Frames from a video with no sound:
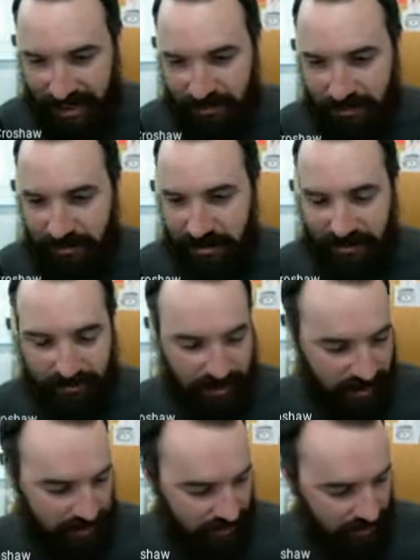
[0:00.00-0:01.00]
out with me,
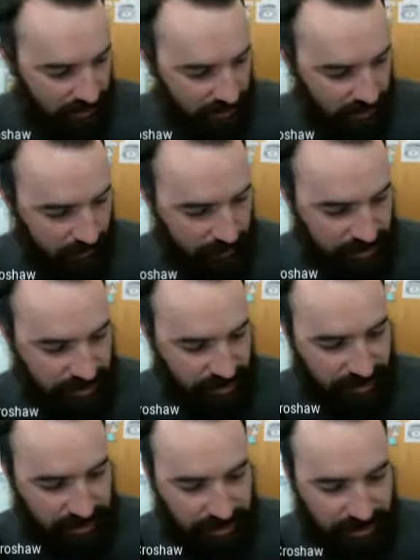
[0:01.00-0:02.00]
everybody. Make sure that
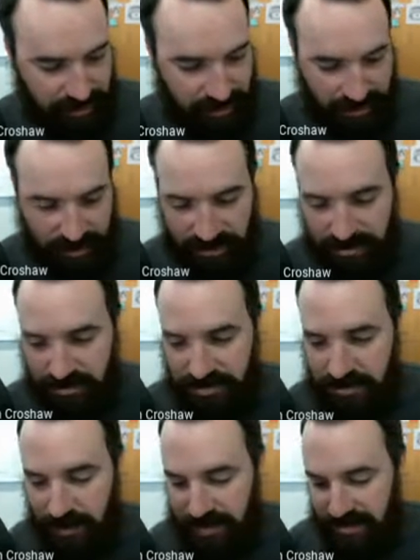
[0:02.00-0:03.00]
you get your International
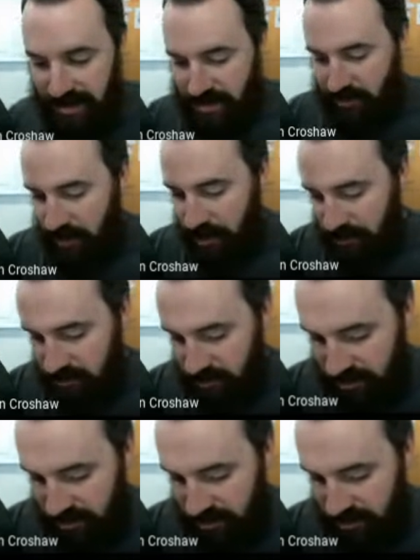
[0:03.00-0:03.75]
Space Station module